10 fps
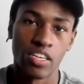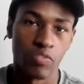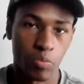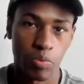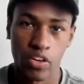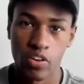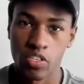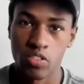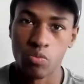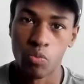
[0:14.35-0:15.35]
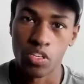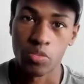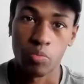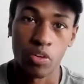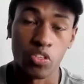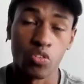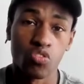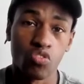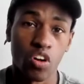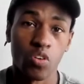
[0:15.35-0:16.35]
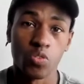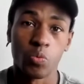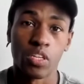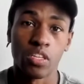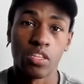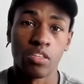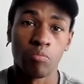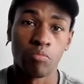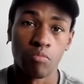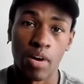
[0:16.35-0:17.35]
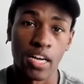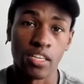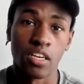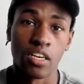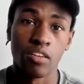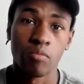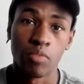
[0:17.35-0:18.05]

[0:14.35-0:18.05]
If your player is one of these players who struggles with mindset,